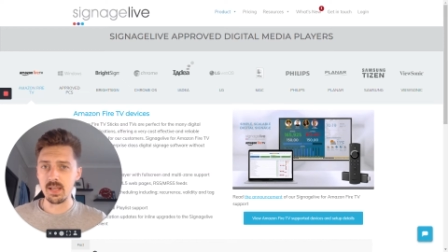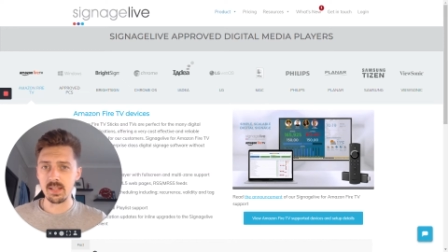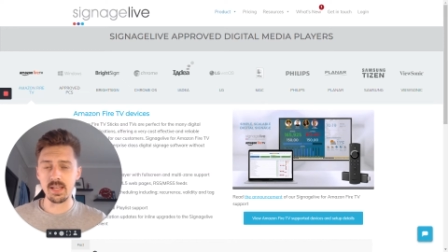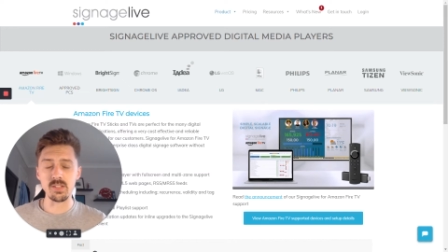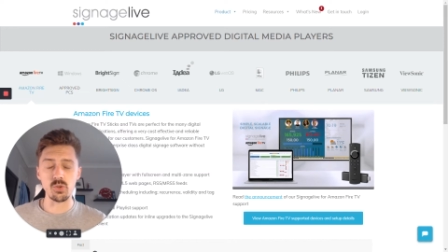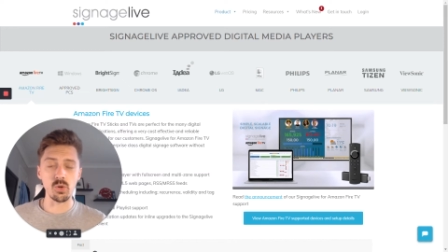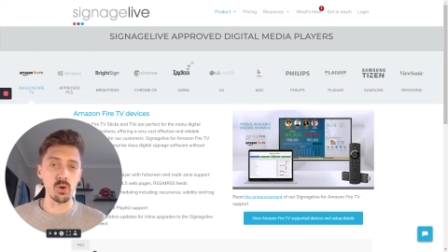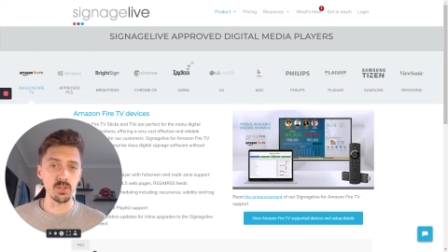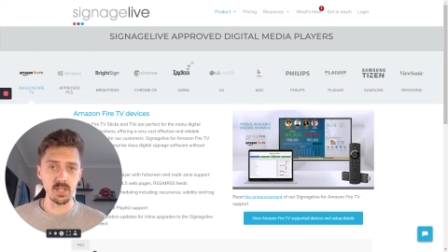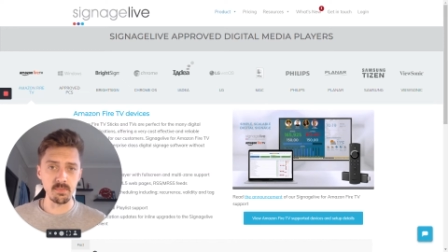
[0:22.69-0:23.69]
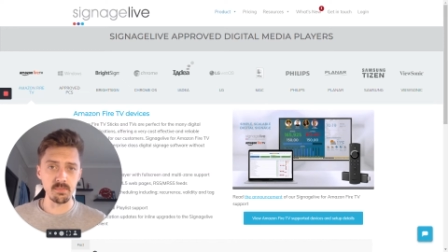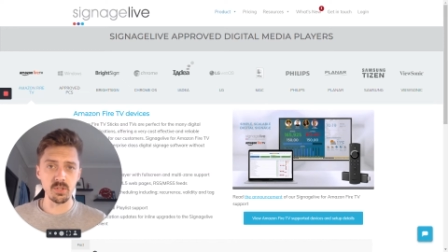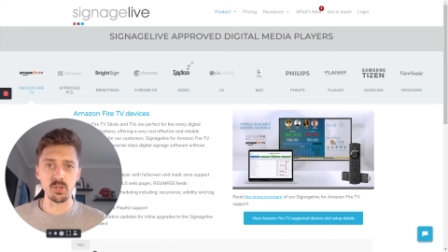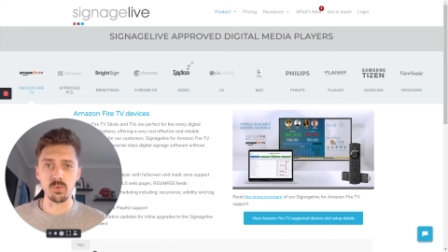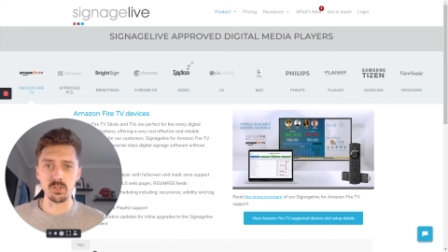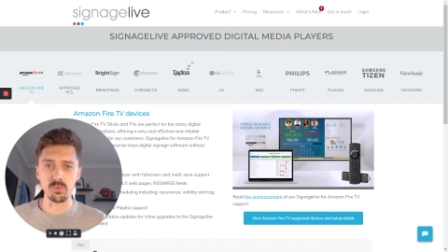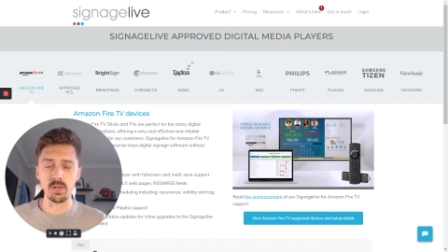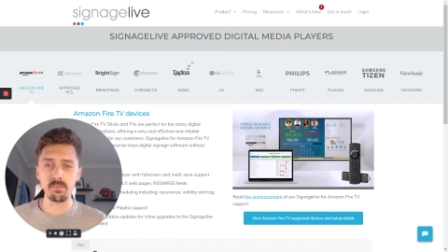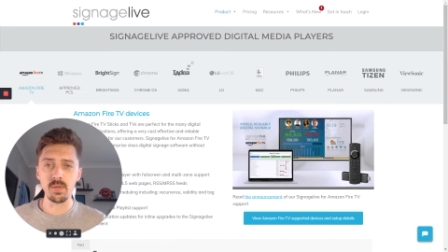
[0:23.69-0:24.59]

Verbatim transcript: That is your content that you want to run,